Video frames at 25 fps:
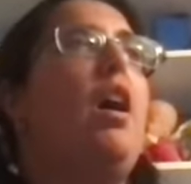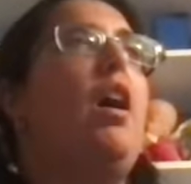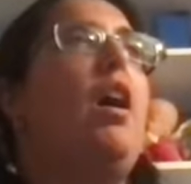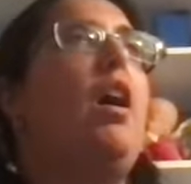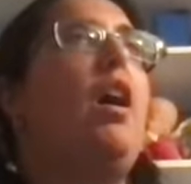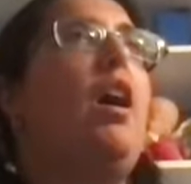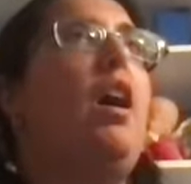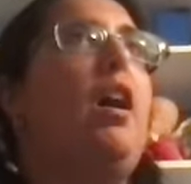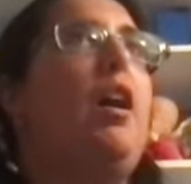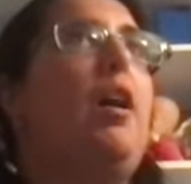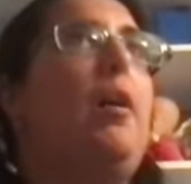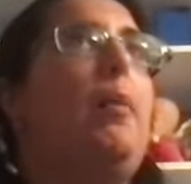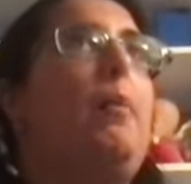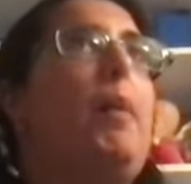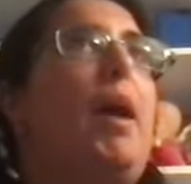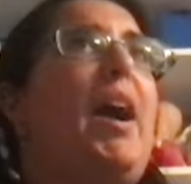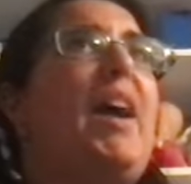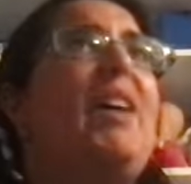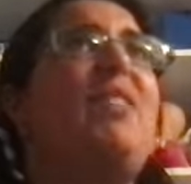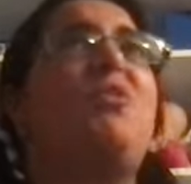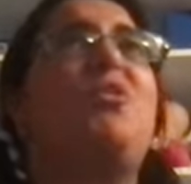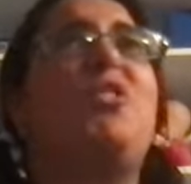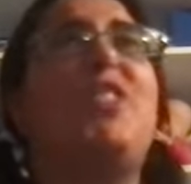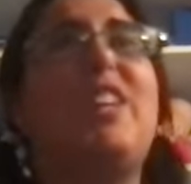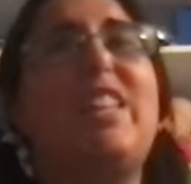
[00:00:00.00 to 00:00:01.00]
Um, I
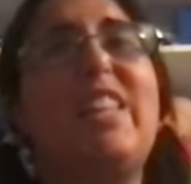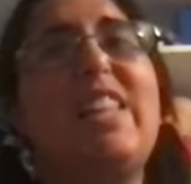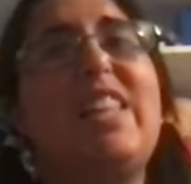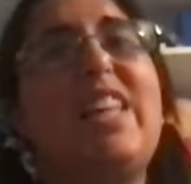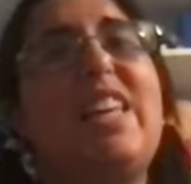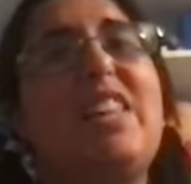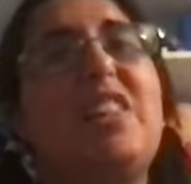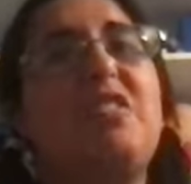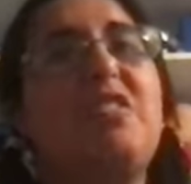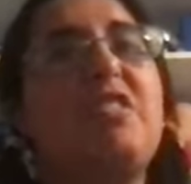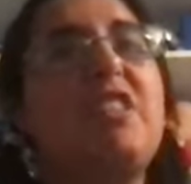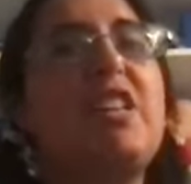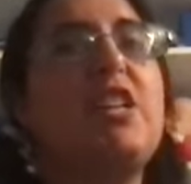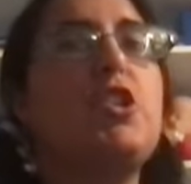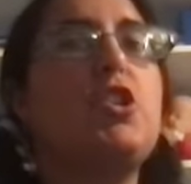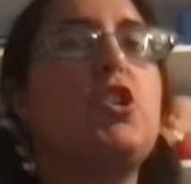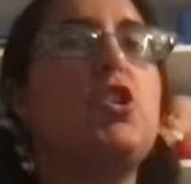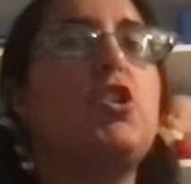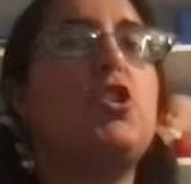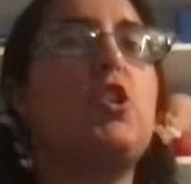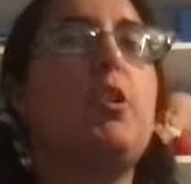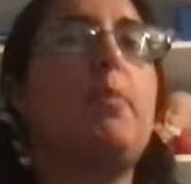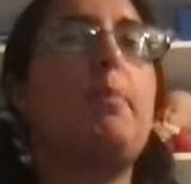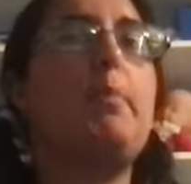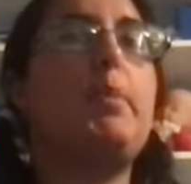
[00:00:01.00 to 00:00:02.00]
really liked the
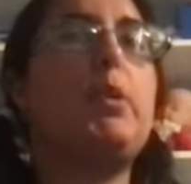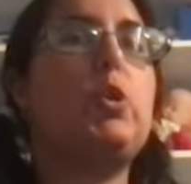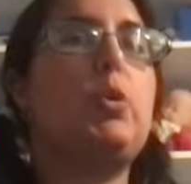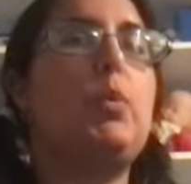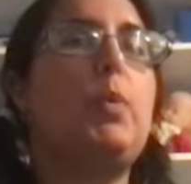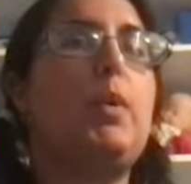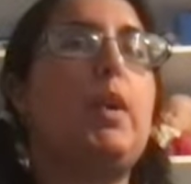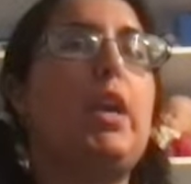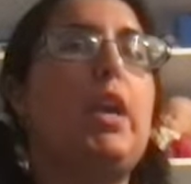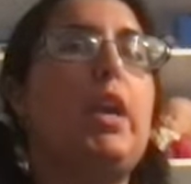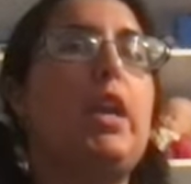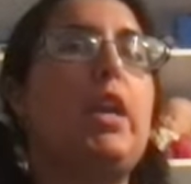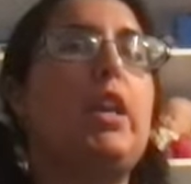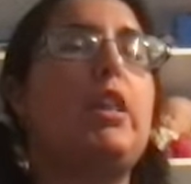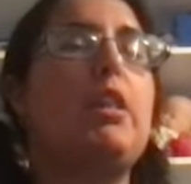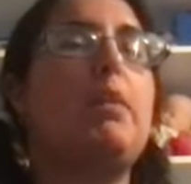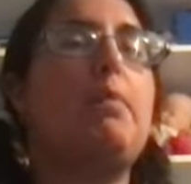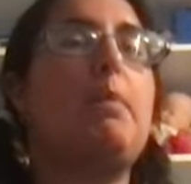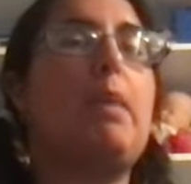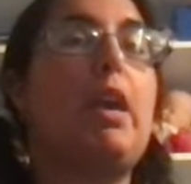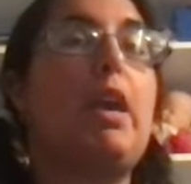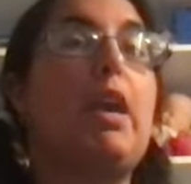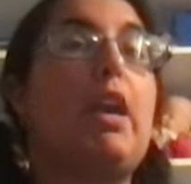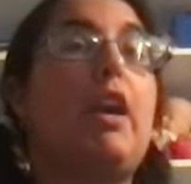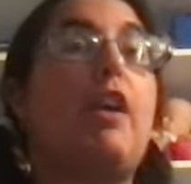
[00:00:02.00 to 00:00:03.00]
relationship between the
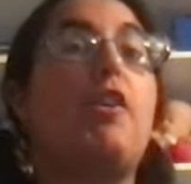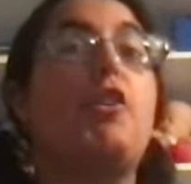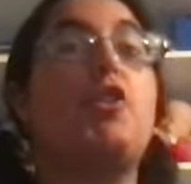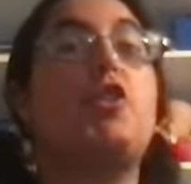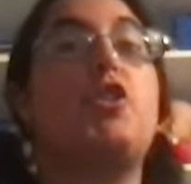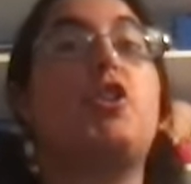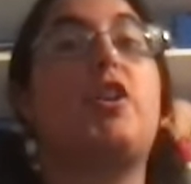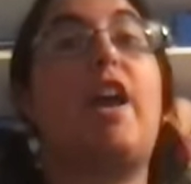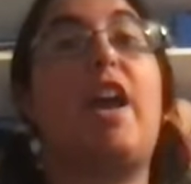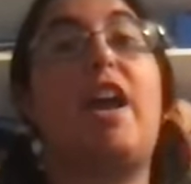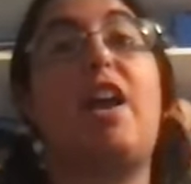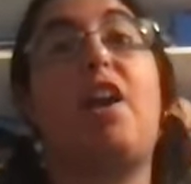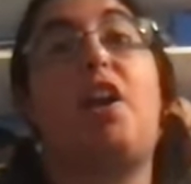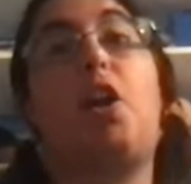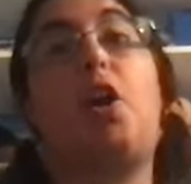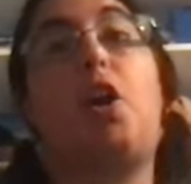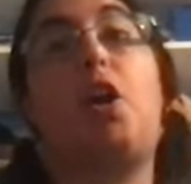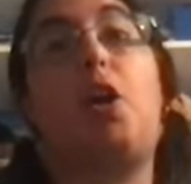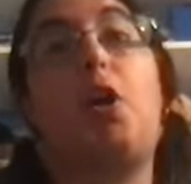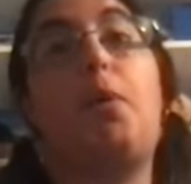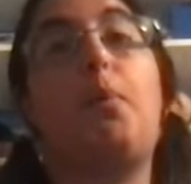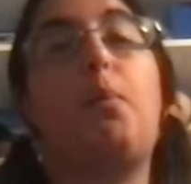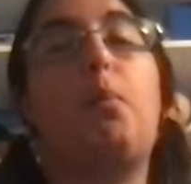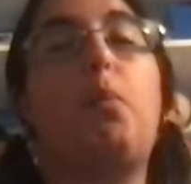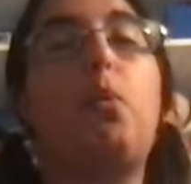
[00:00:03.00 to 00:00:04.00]
main character and
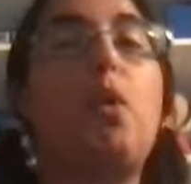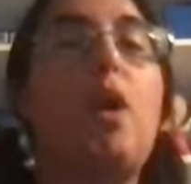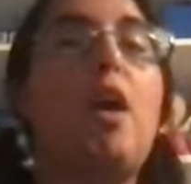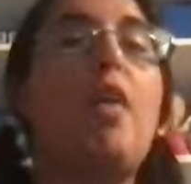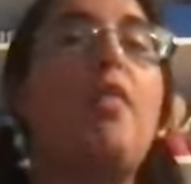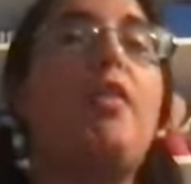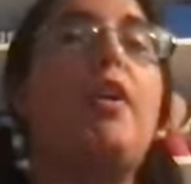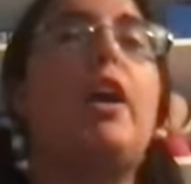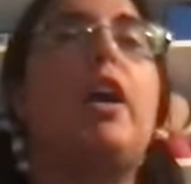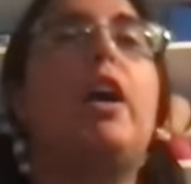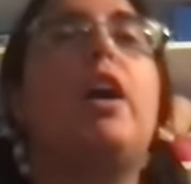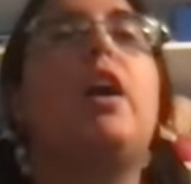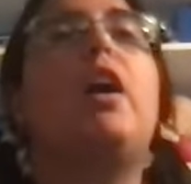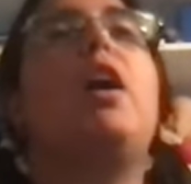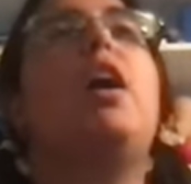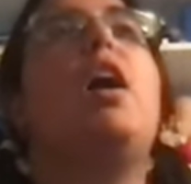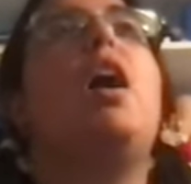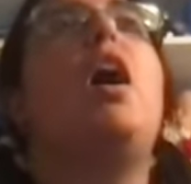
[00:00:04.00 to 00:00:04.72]
her brother.